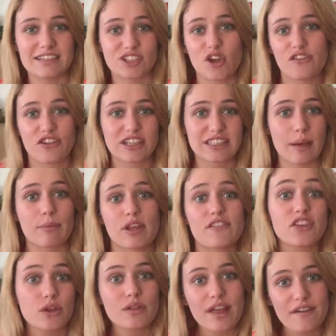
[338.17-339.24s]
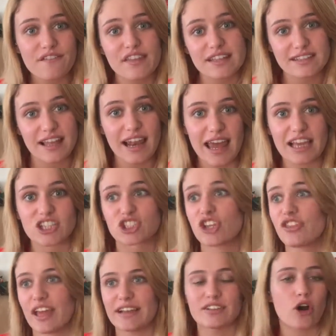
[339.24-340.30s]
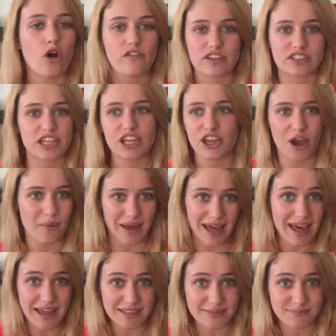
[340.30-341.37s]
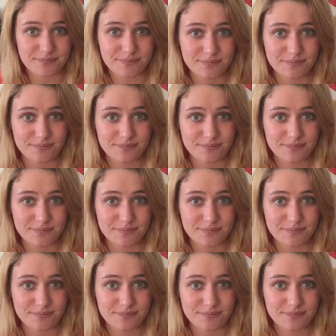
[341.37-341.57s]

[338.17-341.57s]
So for example, if you love this collection, then obviously go ahead.